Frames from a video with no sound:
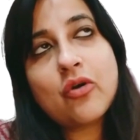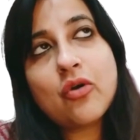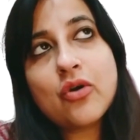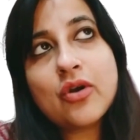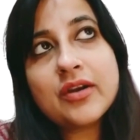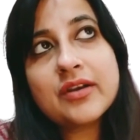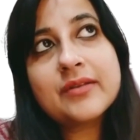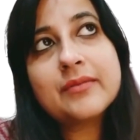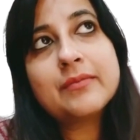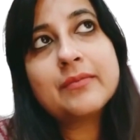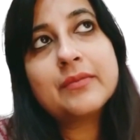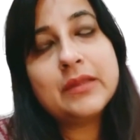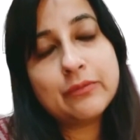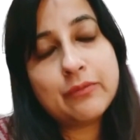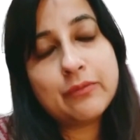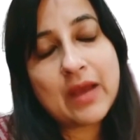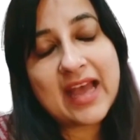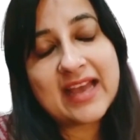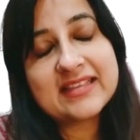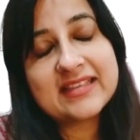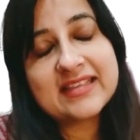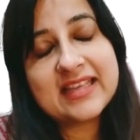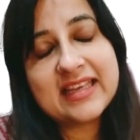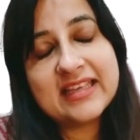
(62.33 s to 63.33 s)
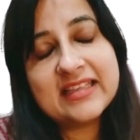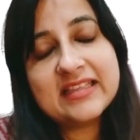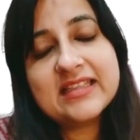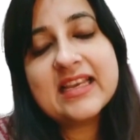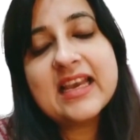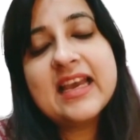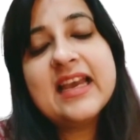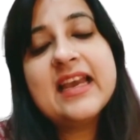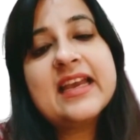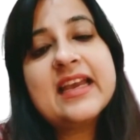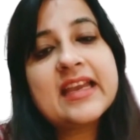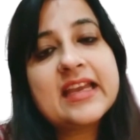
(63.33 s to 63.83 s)
or the vaccines
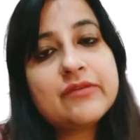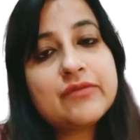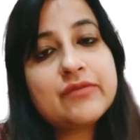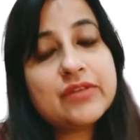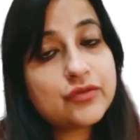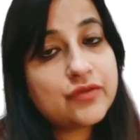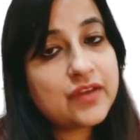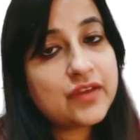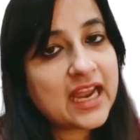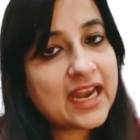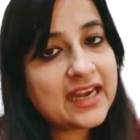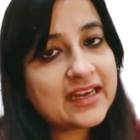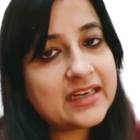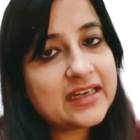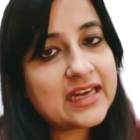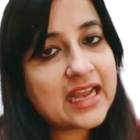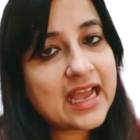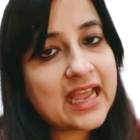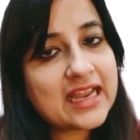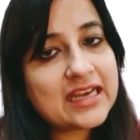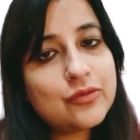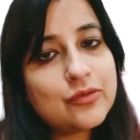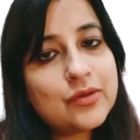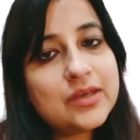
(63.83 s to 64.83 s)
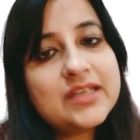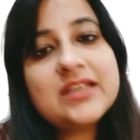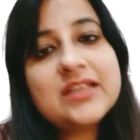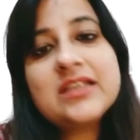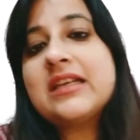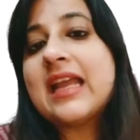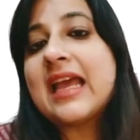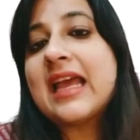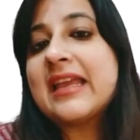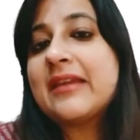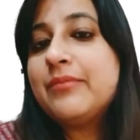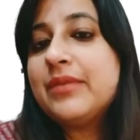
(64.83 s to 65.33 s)
in which we add a diluent,
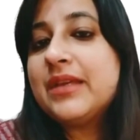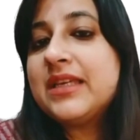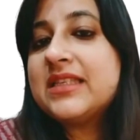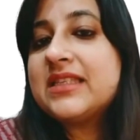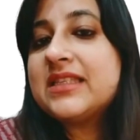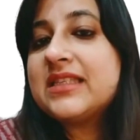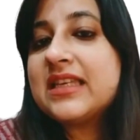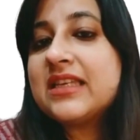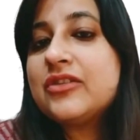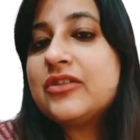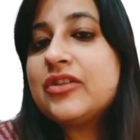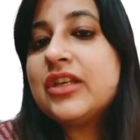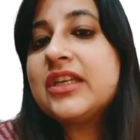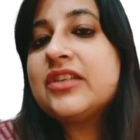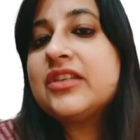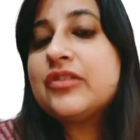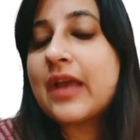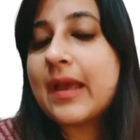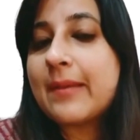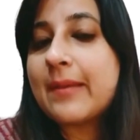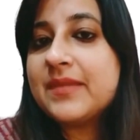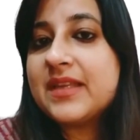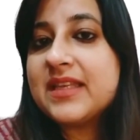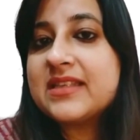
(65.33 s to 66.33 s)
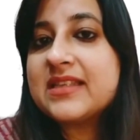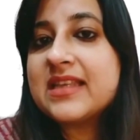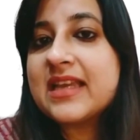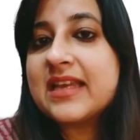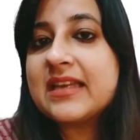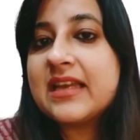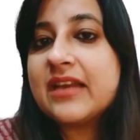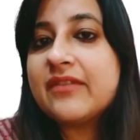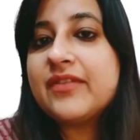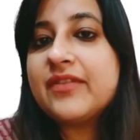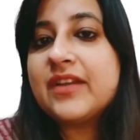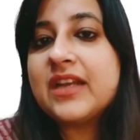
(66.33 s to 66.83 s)
like BCG, Japanese
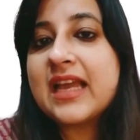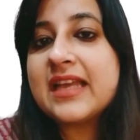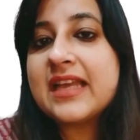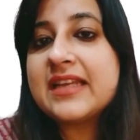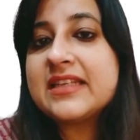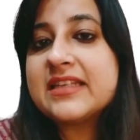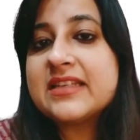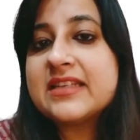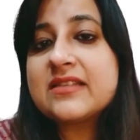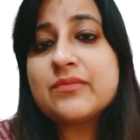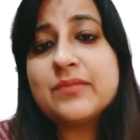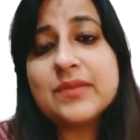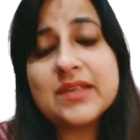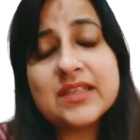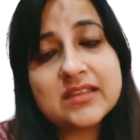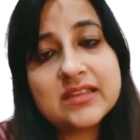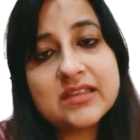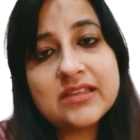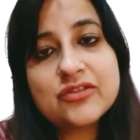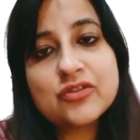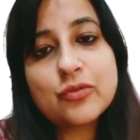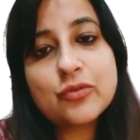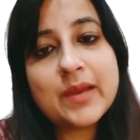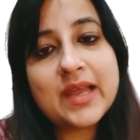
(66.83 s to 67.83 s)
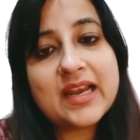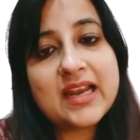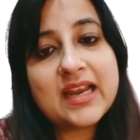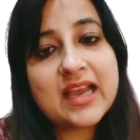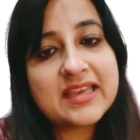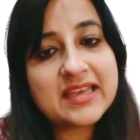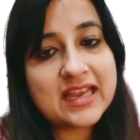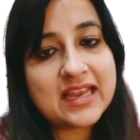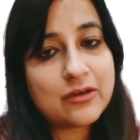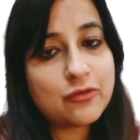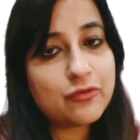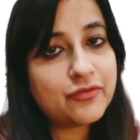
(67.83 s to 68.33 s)
encephalitis, measles,
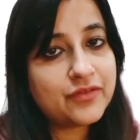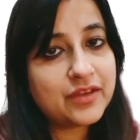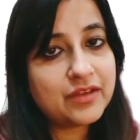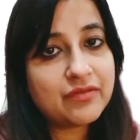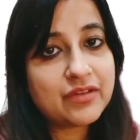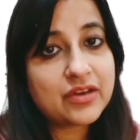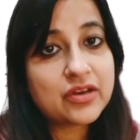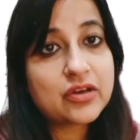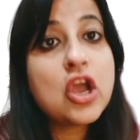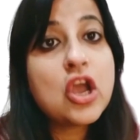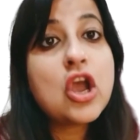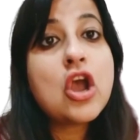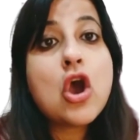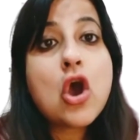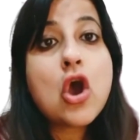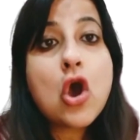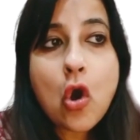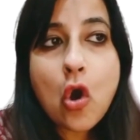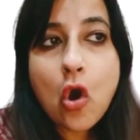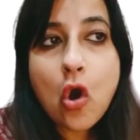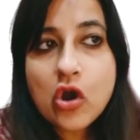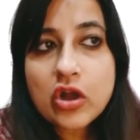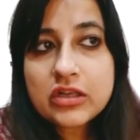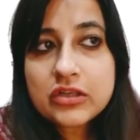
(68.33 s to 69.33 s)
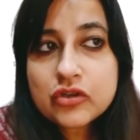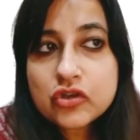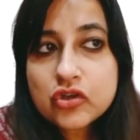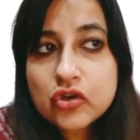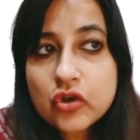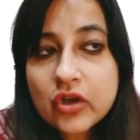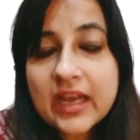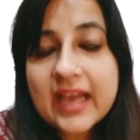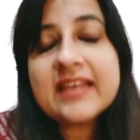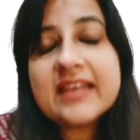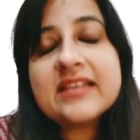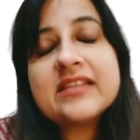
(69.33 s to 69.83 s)
rubella, yellow fever. Also
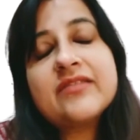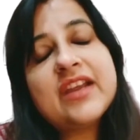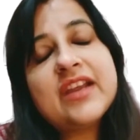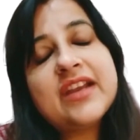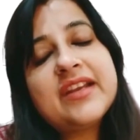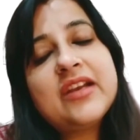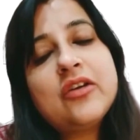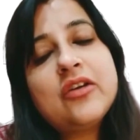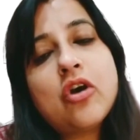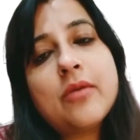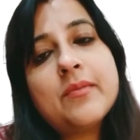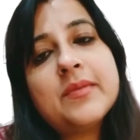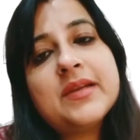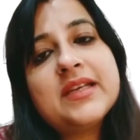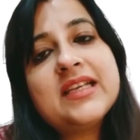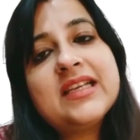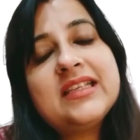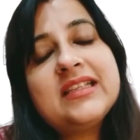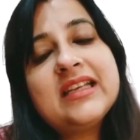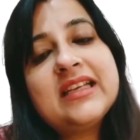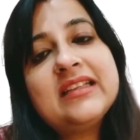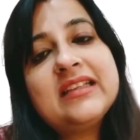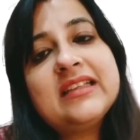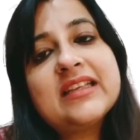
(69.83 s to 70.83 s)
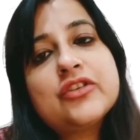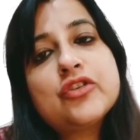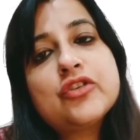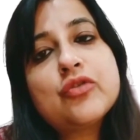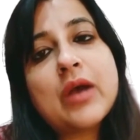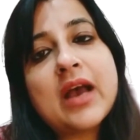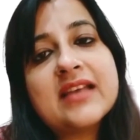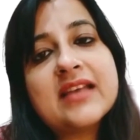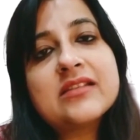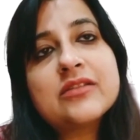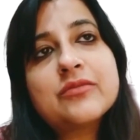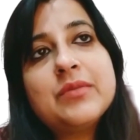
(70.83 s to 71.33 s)
guys, a very commonly thing that you
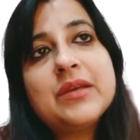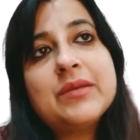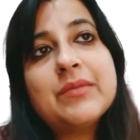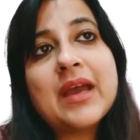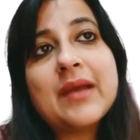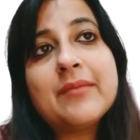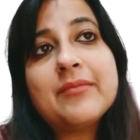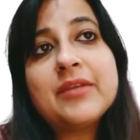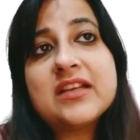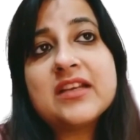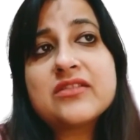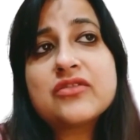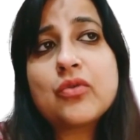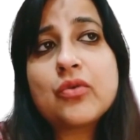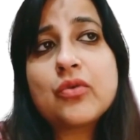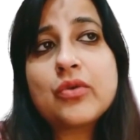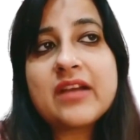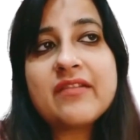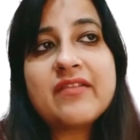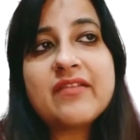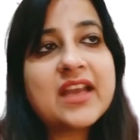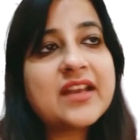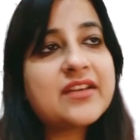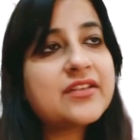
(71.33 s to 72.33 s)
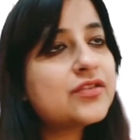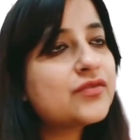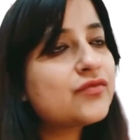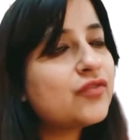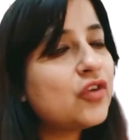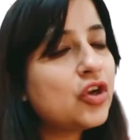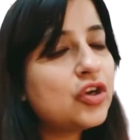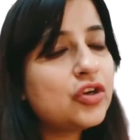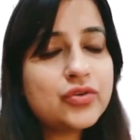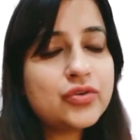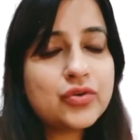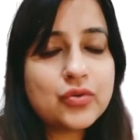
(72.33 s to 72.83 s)
ask me, ma'am, does rotavirus
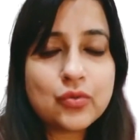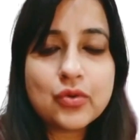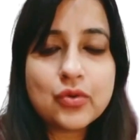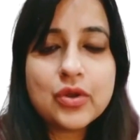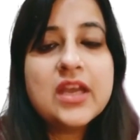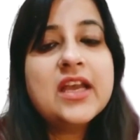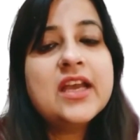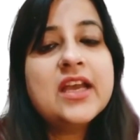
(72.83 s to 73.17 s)
follow? No,